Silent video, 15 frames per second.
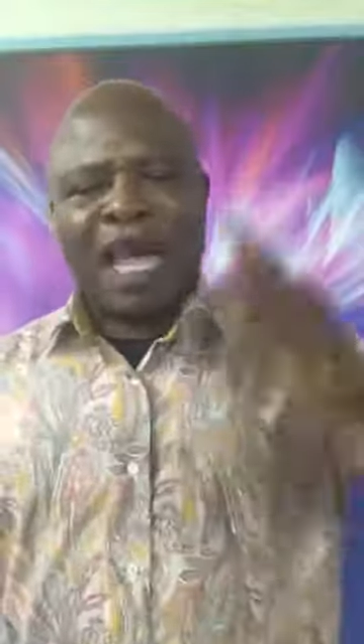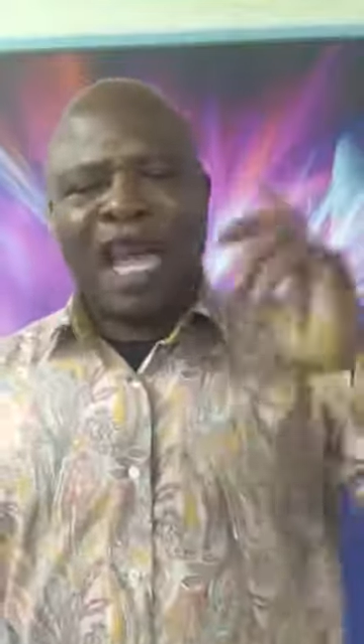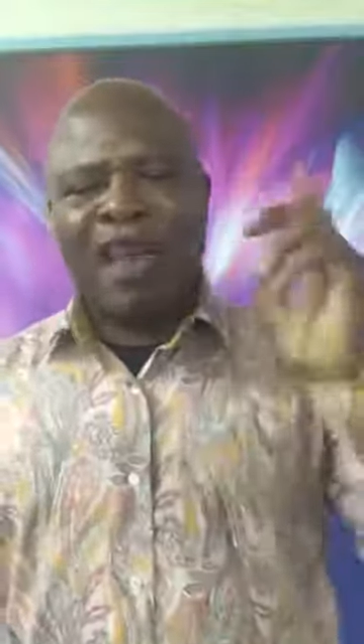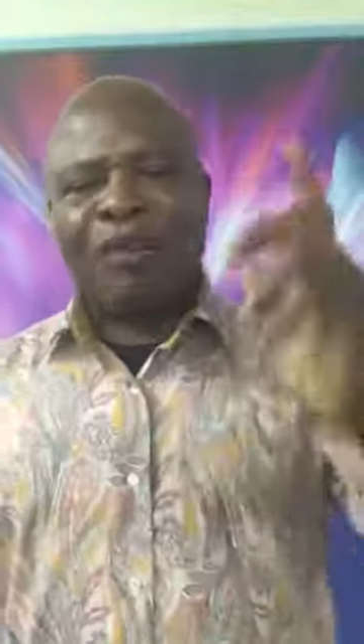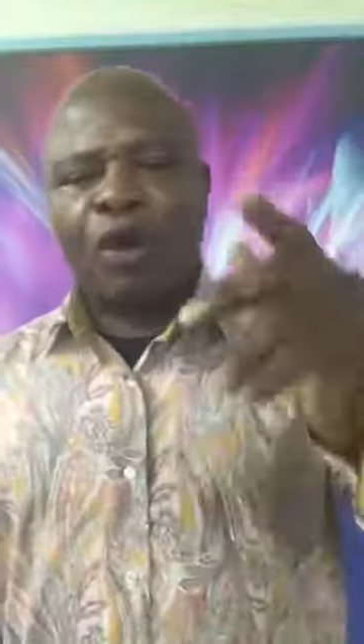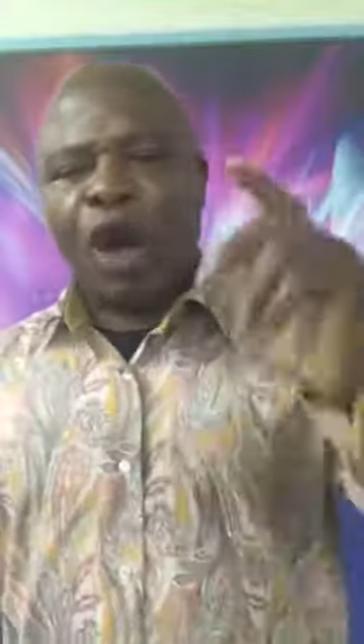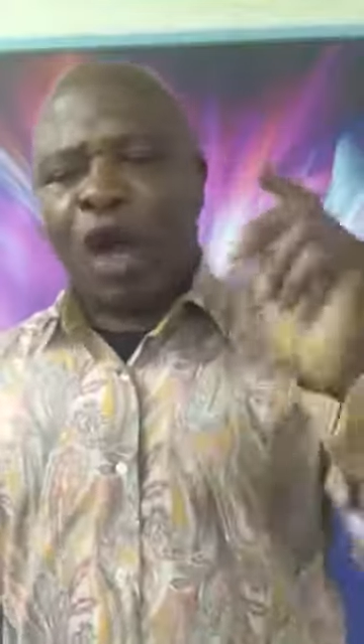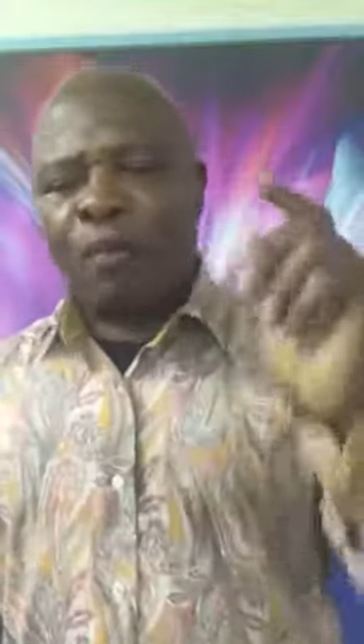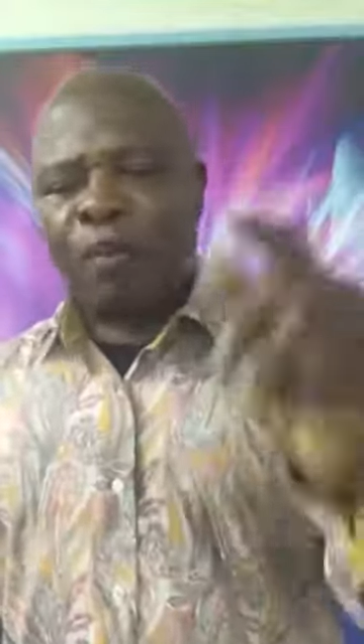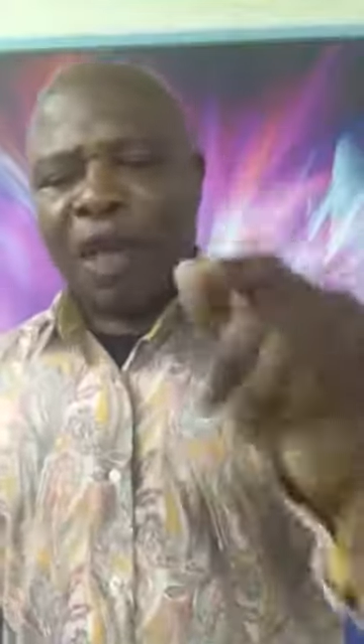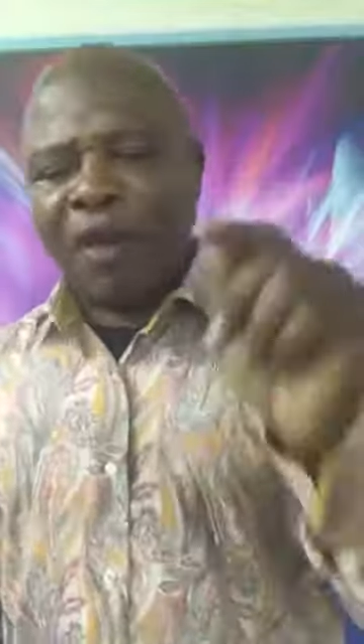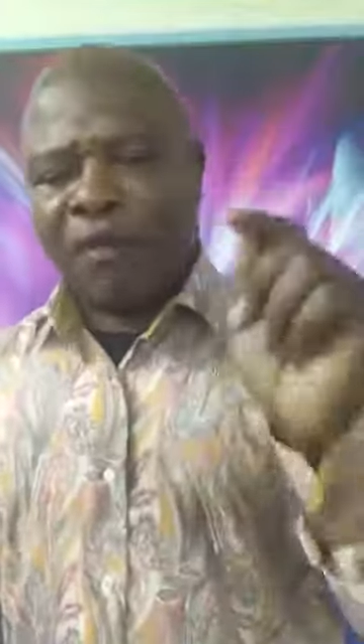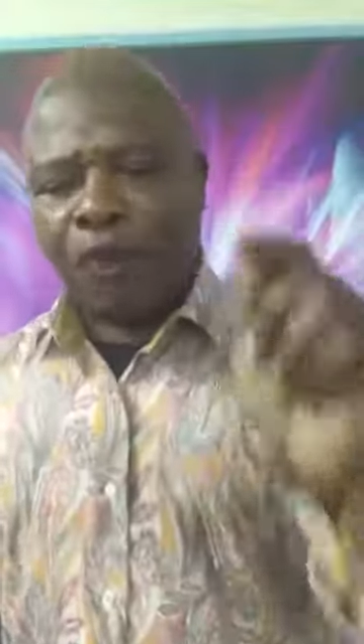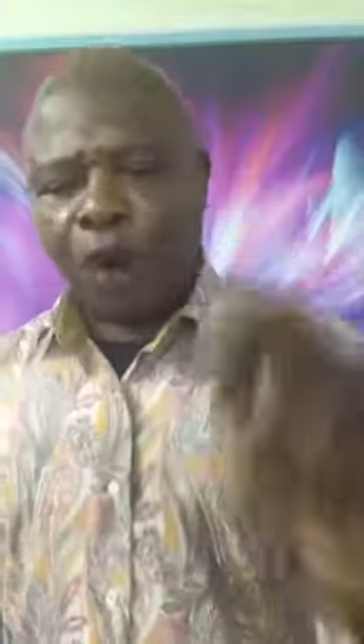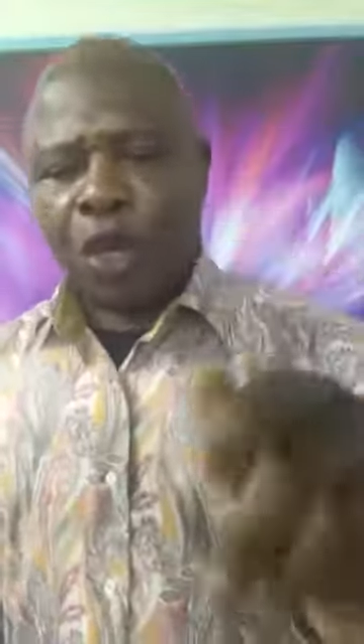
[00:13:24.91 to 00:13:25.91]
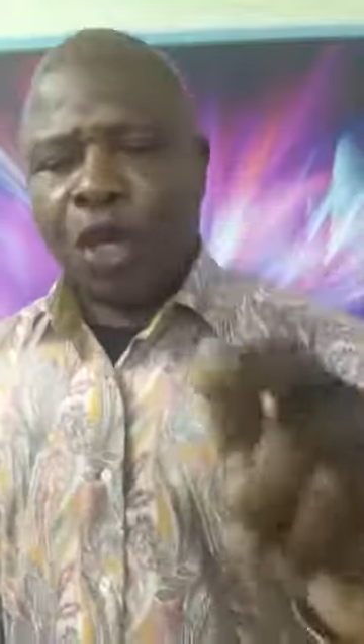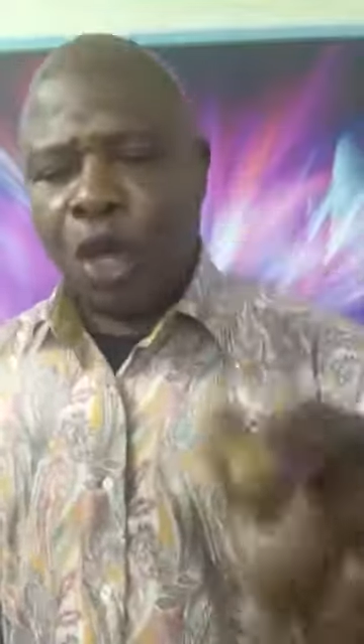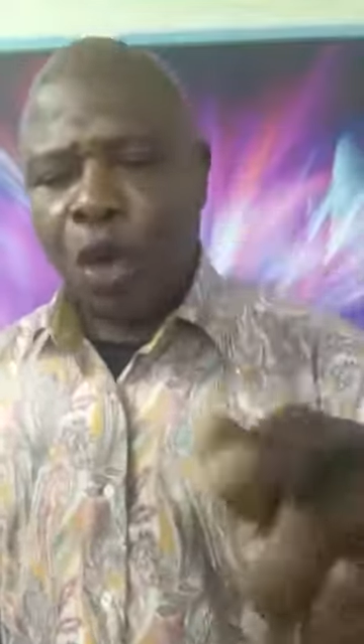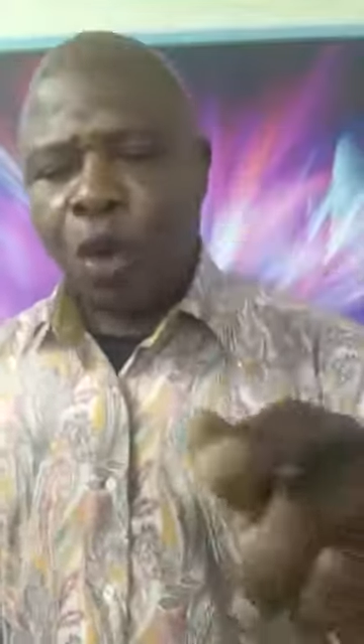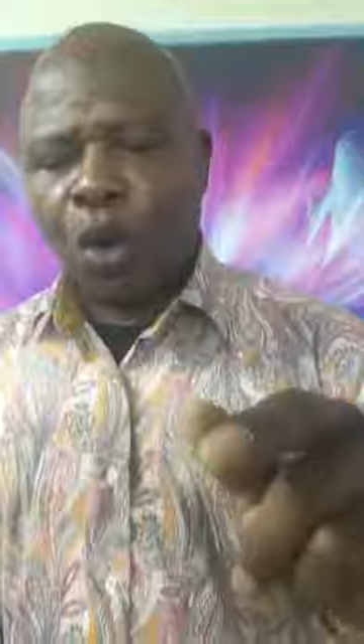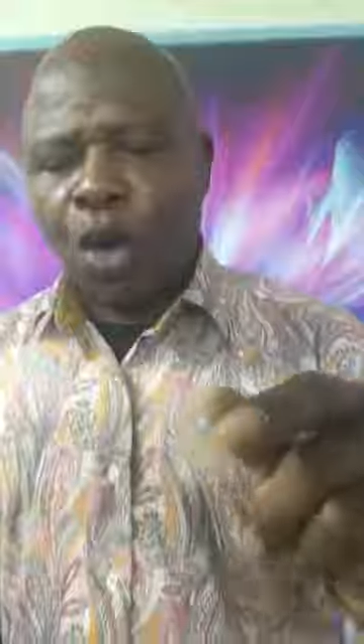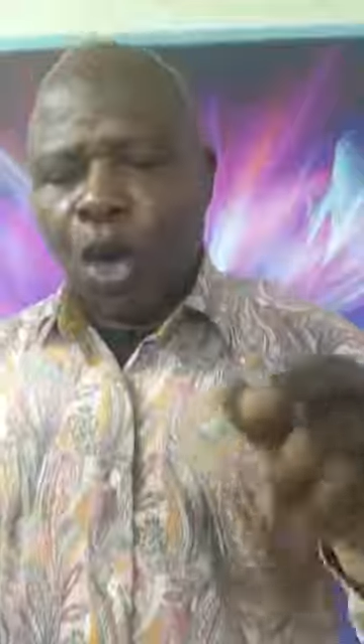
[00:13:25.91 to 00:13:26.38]
if God be for
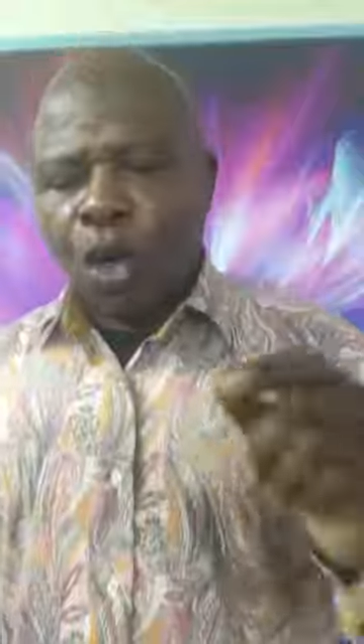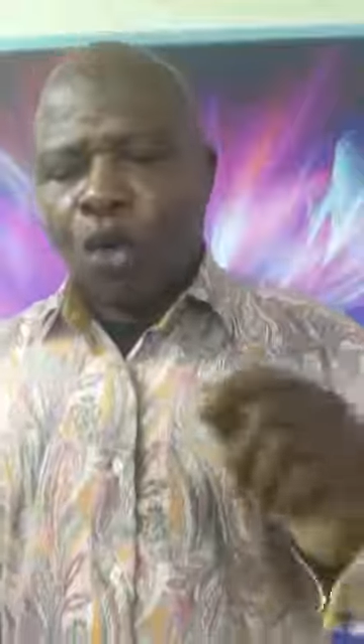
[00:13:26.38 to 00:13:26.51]
you,